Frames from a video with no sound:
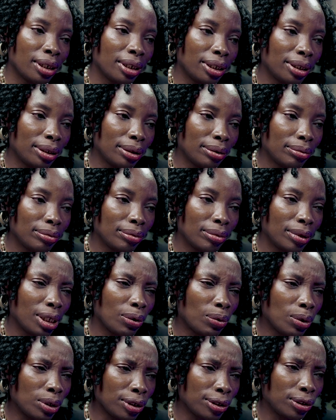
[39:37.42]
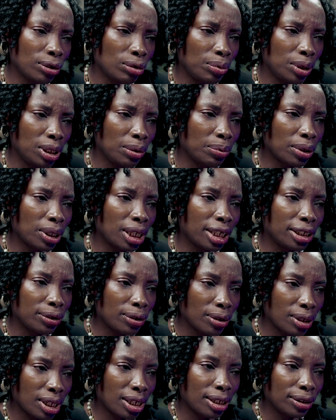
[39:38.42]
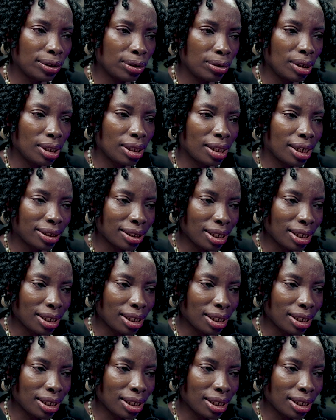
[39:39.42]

There are one or two people I know that are doing that.